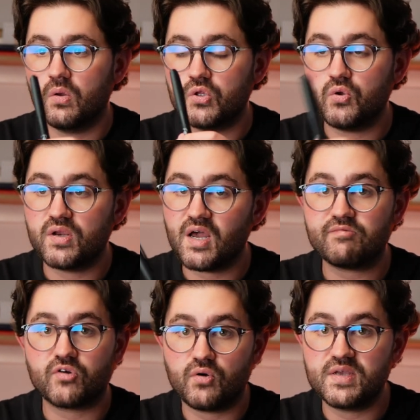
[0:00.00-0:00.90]
you can
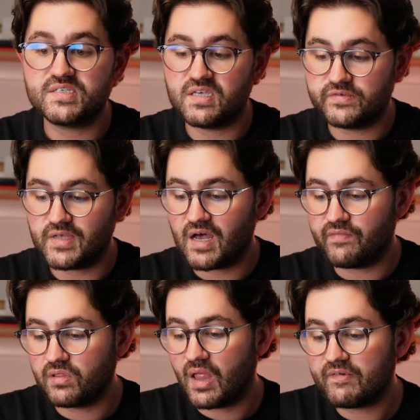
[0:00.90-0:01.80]
have creatives that have
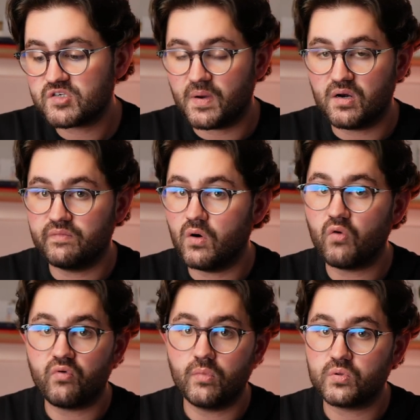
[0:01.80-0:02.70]
a lifespan of
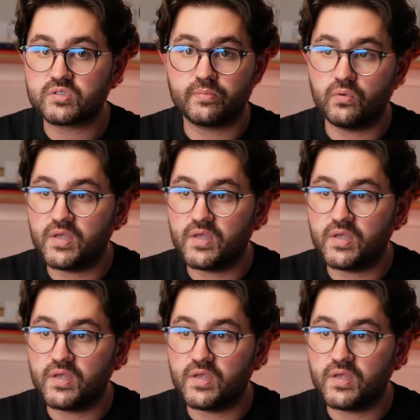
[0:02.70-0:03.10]
over multiple